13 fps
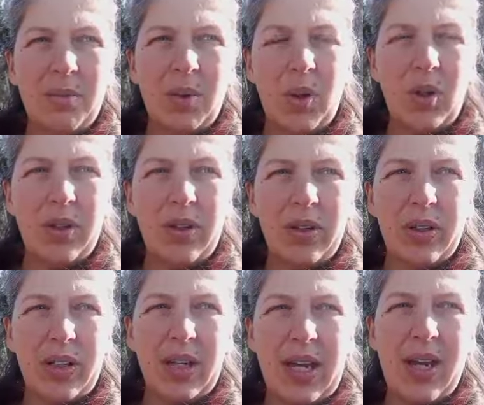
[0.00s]
but
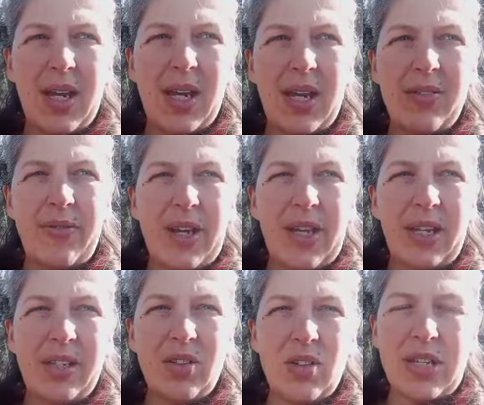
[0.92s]
it
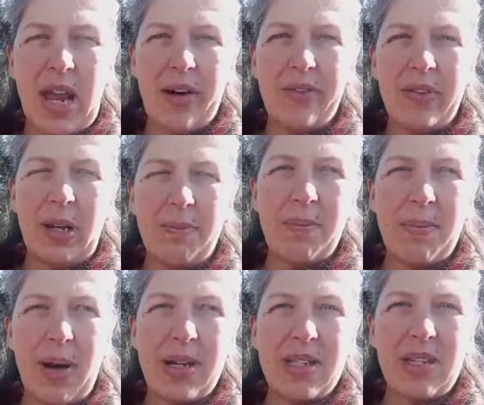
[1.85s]
really does have a
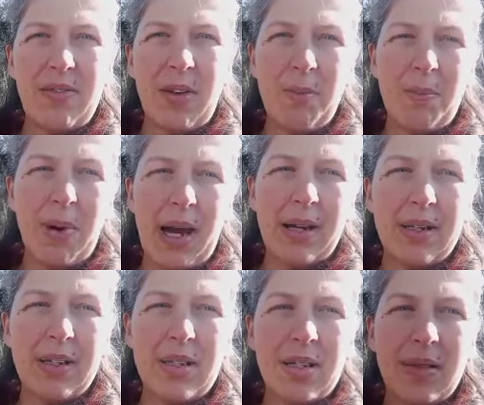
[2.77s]
massive
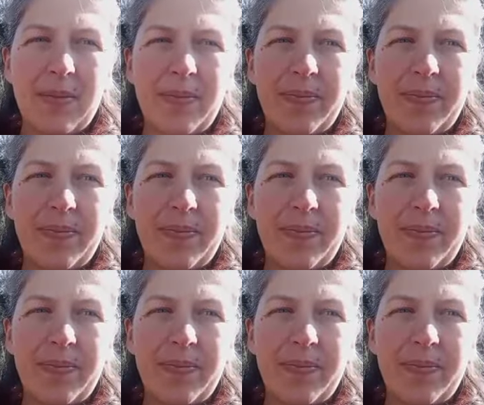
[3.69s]
impact.